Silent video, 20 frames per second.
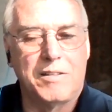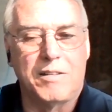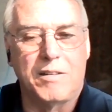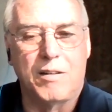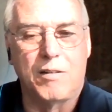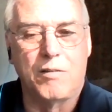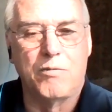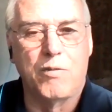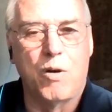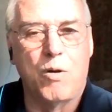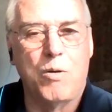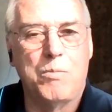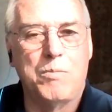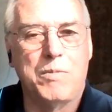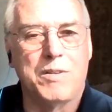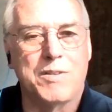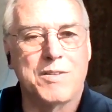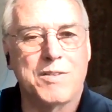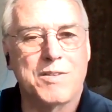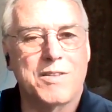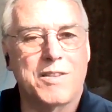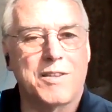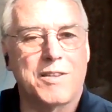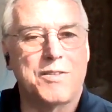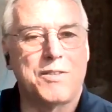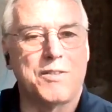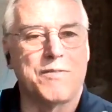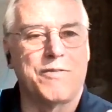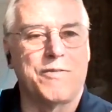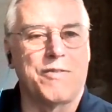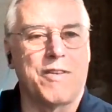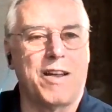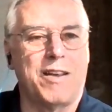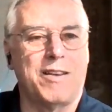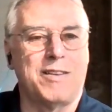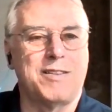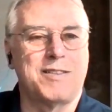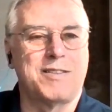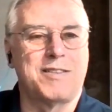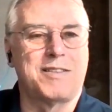aromas that your
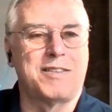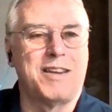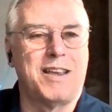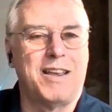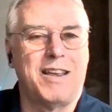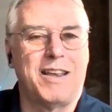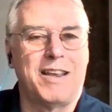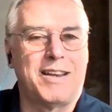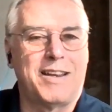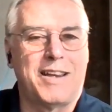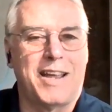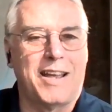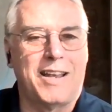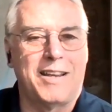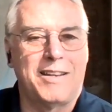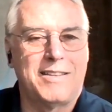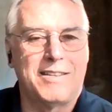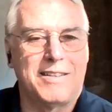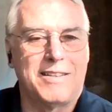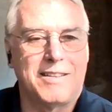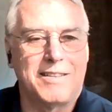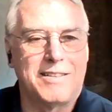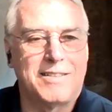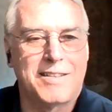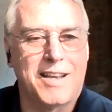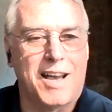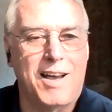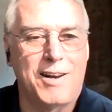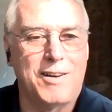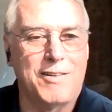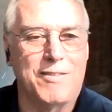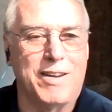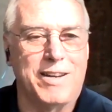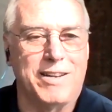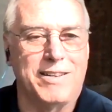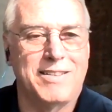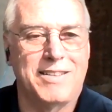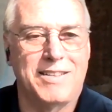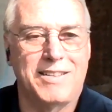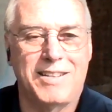friends can't
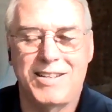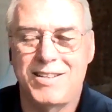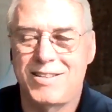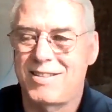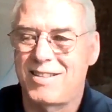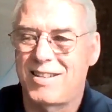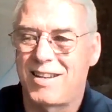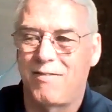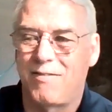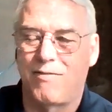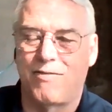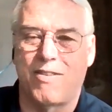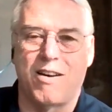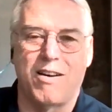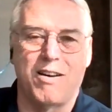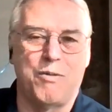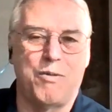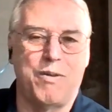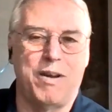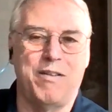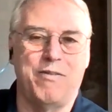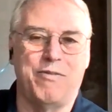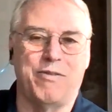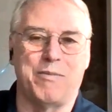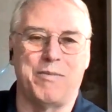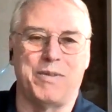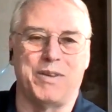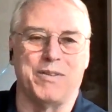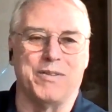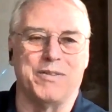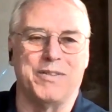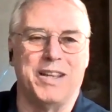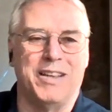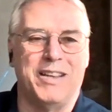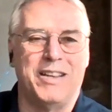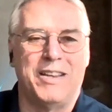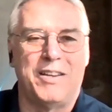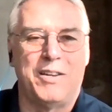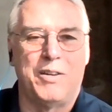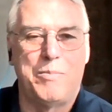tolerate, and they stay far away from you.
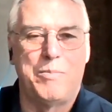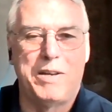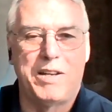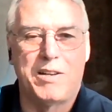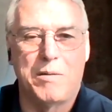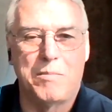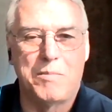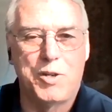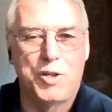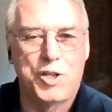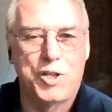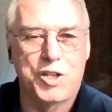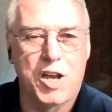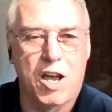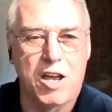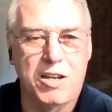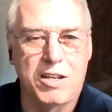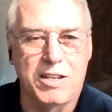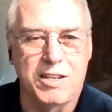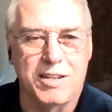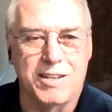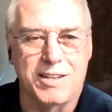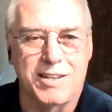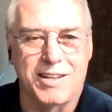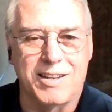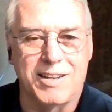You become shunned.